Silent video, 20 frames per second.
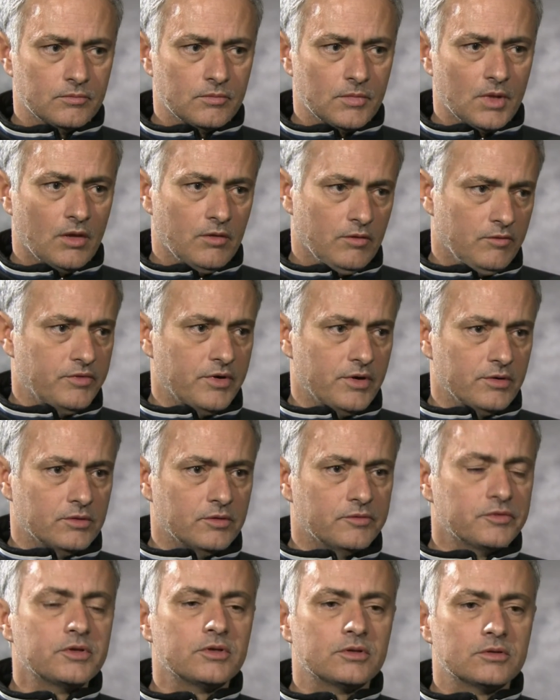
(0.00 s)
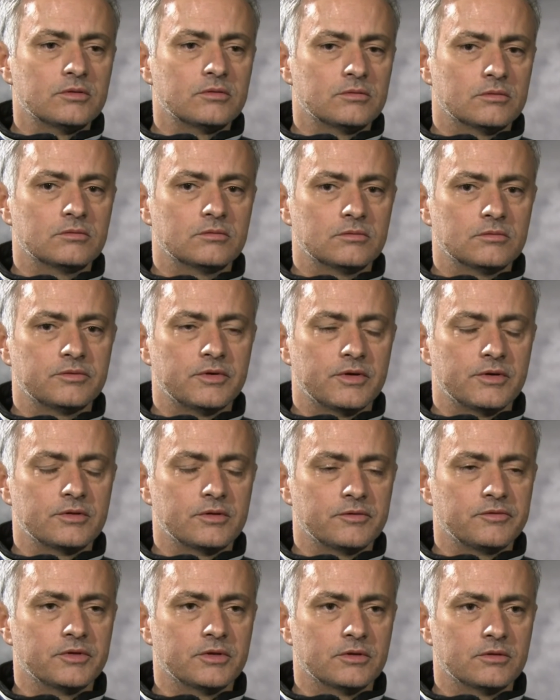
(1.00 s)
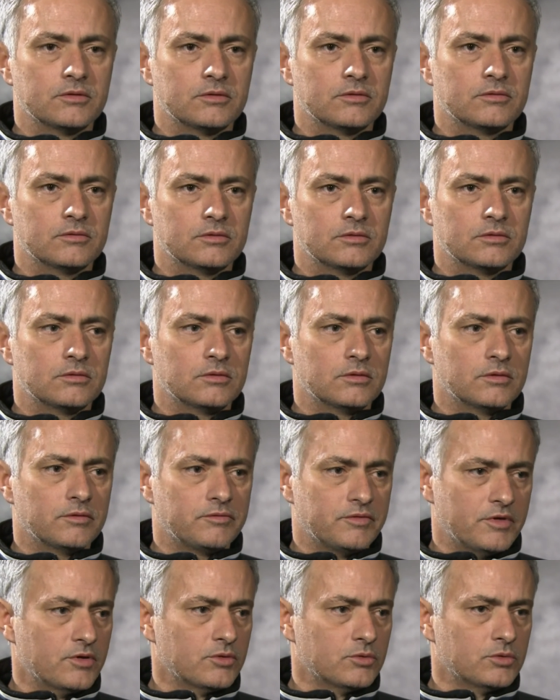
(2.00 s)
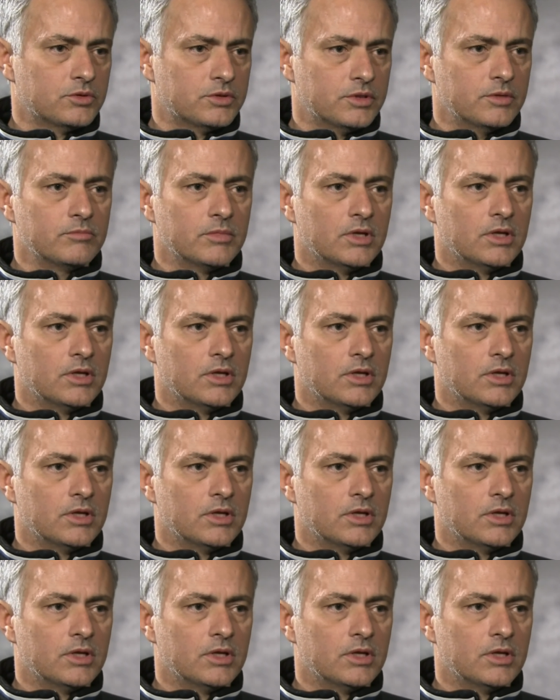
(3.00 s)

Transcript: Very difficult, very difficult. A very good team.